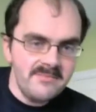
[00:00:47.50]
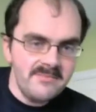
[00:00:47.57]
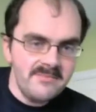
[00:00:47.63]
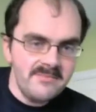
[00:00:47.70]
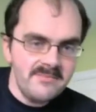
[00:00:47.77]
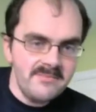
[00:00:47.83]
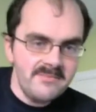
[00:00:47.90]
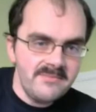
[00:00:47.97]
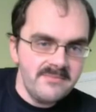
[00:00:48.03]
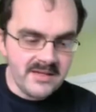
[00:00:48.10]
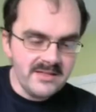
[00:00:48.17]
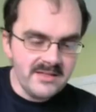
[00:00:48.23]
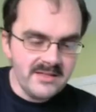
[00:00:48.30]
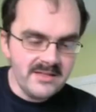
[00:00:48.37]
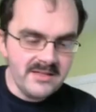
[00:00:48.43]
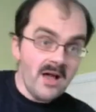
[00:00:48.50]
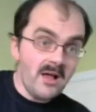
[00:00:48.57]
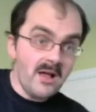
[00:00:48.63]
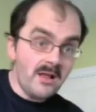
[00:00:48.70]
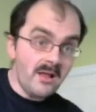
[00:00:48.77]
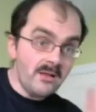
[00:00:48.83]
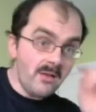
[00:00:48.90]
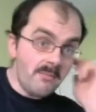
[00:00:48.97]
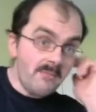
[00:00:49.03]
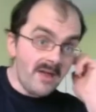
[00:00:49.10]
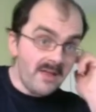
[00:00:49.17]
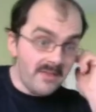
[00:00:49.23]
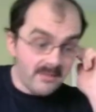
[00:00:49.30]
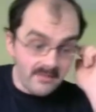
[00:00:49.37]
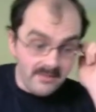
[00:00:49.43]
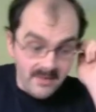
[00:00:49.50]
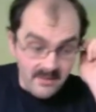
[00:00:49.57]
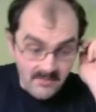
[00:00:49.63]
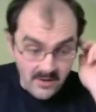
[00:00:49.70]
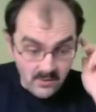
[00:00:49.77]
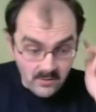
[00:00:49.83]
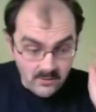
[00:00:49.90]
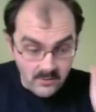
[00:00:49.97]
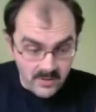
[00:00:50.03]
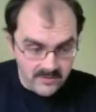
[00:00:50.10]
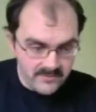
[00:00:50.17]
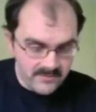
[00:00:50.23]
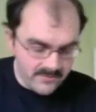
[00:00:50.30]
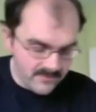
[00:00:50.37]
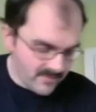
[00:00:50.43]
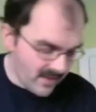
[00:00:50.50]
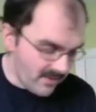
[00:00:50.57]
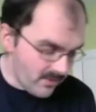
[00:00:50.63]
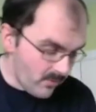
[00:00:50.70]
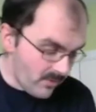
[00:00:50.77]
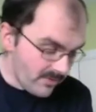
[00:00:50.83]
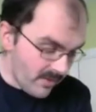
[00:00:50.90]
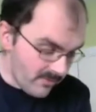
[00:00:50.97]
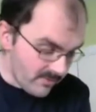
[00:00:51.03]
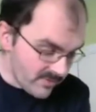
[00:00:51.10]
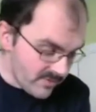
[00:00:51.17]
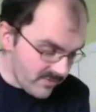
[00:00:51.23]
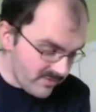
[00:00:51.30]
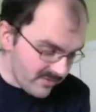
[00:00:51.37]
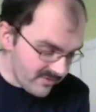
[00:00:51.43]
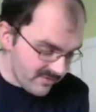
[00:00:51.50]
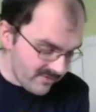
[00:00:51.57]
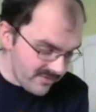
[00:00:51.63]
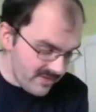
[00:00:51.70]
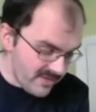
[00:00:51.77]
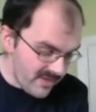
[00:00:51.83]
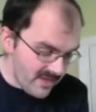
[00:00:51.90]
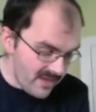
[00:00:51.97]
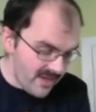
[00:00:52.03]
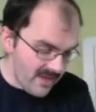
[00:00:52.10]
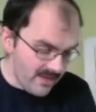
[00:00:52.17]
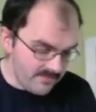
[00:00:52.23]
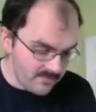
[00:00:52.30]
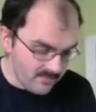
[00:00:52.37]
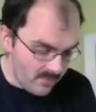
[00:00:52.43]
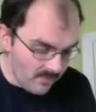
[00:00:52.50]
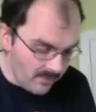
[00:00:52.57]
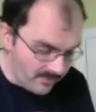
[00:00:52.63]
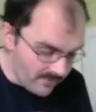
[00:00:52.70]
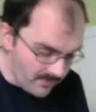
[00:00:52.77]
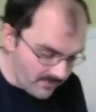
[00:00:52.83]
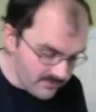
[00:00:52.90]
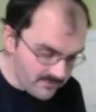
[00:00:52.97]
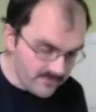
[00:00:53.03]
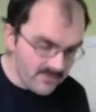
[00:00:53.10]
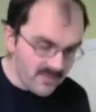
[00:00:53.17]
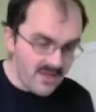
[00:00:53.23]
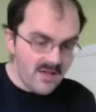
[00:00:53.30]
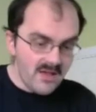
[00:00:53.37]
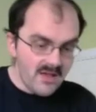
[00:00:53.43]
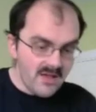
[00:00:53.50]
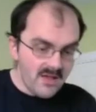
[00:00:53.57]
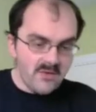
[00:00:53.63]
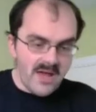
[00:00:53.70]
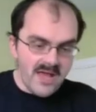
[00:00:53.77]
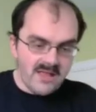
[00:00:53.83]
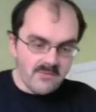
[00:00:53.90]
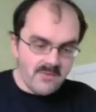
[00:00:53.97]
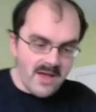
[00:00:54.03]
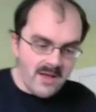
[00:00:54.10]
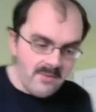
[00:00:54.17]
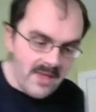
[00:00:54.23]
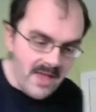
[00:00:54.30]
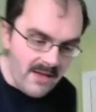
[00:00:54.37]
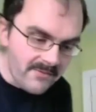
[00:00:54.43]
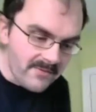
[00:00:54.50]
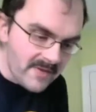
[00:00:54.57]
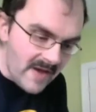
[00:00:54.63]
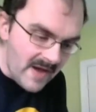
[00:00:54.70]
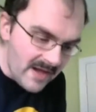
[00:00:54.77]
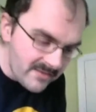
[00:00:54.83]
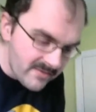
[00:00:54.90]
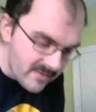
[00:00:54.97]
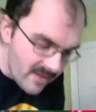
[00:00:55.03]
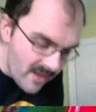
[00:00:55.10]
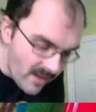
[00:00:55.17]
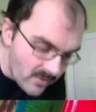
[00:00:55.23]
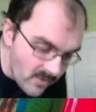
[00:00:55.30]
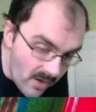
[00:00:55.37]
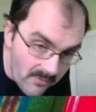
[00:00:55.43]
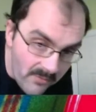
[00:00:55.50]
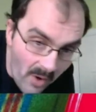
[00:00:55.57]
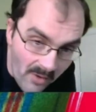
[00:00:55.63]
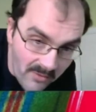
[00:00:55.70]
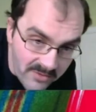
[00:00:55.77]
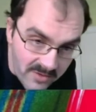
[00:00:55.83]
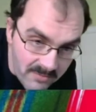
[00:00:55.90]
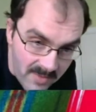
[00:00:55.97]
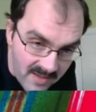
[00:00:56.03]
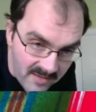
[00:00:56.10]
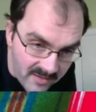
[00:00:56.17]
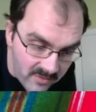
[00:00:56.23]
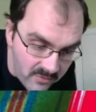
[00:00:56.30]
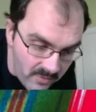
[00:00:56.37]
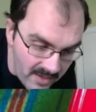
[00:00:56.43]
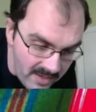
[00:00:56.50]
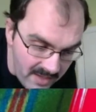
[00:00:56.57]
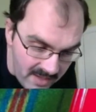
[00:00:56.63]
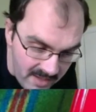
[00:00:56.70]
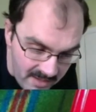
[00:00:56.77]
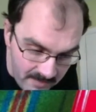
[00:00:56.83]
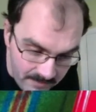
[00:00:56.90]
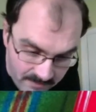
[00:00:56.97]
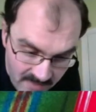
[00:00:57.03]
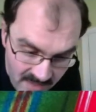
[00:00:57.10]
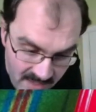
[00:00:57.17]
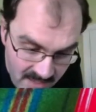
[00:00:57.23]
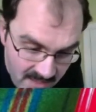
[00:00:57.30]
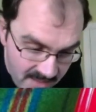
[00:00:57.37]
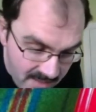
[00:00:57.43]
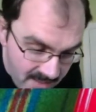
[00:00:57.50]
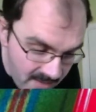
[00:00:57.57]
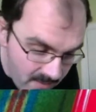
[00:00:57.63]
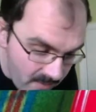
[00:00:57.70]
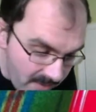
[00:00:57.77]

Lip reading: and quick, a lot better than my old one. The one that I was using, sorry, the mobile phone. So anyway, we have got a lot of orange pieces right here. Here we got